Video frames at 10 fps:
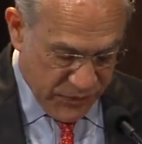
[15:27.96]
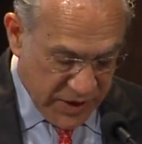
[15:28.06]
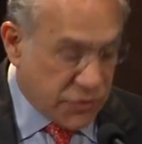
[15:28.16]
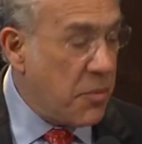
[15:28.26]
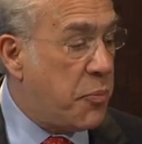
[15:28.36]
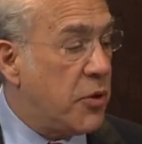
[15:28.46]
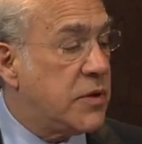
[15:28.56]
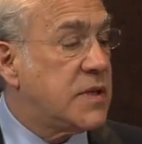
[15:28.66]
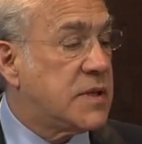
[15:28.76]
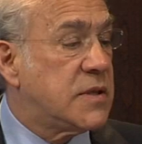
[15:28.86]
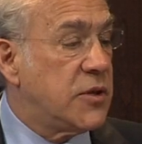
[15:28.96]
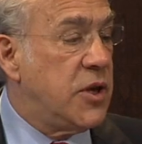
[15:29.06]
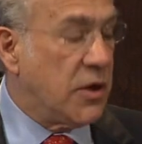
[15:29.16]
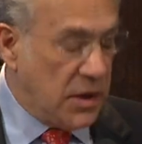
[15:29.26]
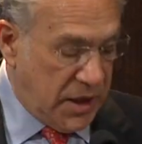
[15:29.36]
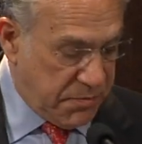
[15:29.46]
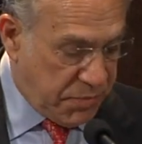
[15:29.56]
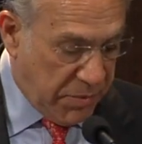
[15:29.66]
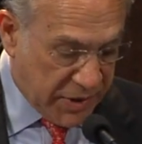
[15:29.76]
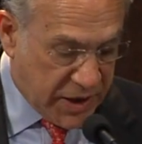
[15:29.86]
This report, this is a yearly
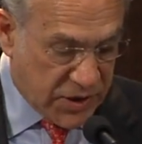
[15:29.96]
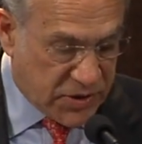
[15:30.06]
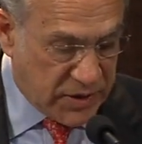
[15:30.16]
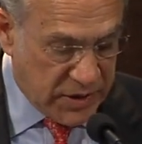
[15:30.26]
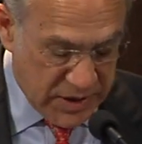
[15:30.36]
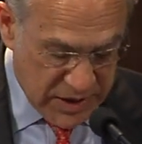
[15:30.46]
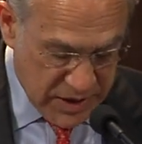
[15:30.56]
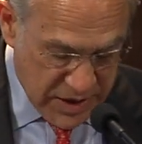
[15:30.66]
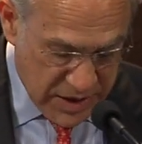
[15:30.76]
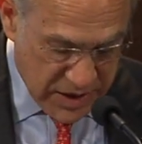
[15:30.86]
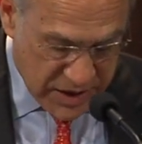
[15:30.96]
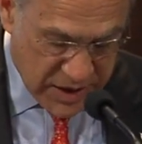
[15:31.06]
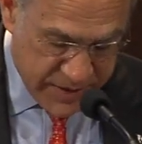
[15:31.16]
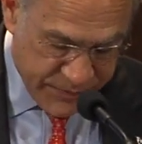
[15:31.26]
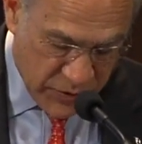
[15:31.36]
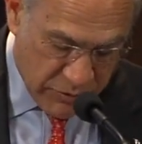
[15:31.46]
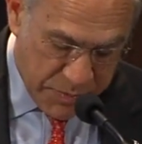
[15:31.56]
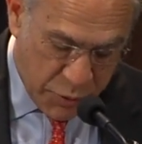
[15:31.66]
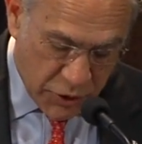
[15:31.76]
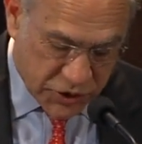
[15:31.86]
publication. The
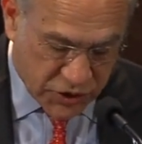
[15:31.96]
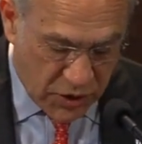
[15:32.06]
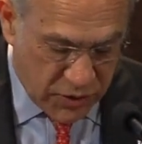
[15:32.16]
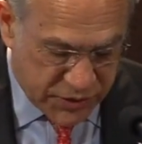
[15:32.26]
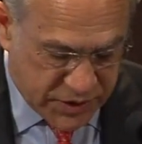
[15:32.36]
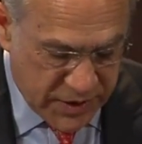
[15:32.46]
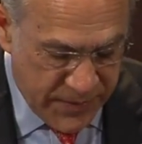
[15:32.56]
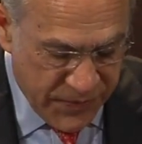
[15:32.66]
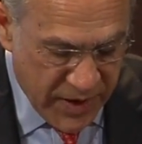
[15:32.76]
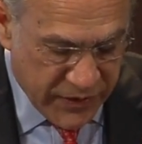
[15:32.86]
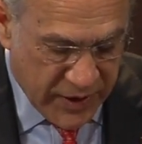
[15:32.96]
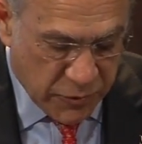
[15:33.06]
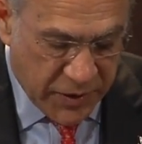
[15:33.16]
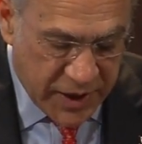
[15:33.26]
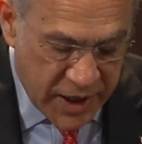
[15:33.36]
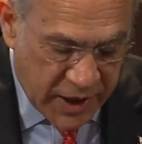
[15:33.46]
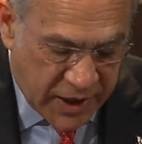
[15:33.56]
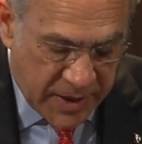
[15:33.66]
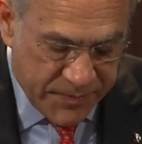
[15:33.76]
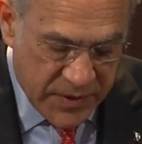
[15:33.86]
report shows that when
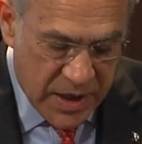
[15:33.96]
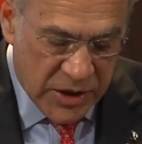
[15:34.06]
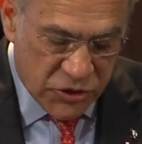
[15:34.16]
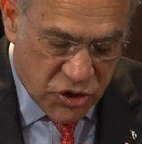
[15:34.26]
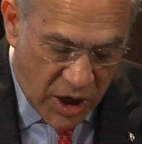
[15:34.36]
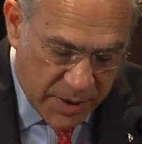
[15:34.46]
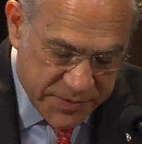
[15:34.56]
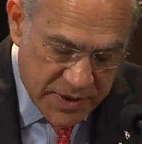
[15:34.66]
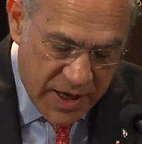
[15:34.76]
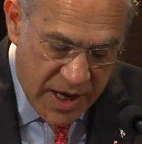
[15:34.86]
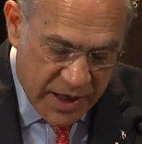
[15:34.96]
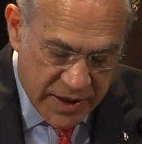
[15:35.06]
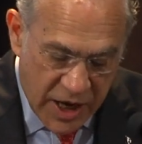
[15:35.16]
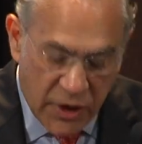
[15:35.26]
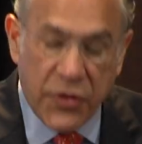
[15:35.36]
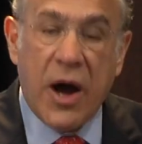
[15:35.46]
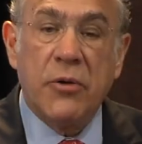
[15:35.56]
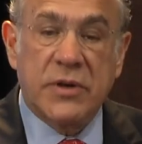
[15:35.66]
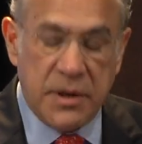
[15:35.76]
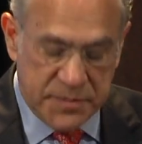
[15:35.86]
income, jobs, and health
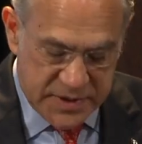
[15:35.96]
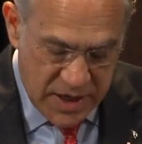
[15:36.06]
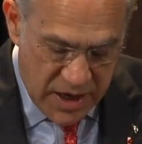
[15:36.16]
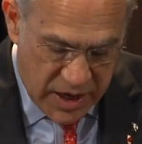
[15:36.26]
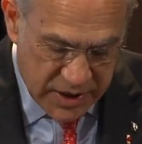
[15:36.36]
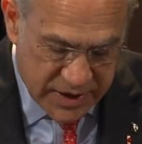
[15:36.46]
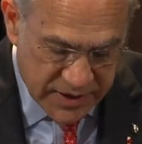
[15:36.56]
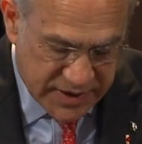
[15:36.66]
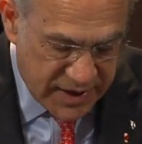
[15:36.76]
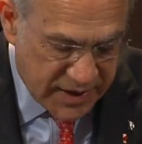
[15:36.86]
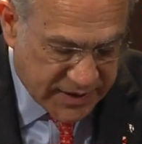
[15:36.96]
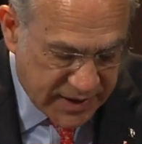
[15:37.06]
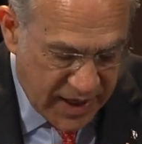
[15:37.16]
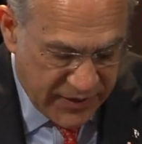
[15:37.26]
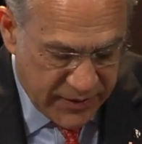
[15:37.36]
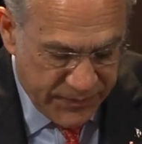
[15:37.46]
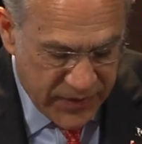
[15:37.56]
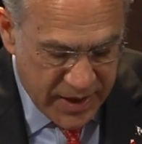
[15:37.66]
outcomes are considered together,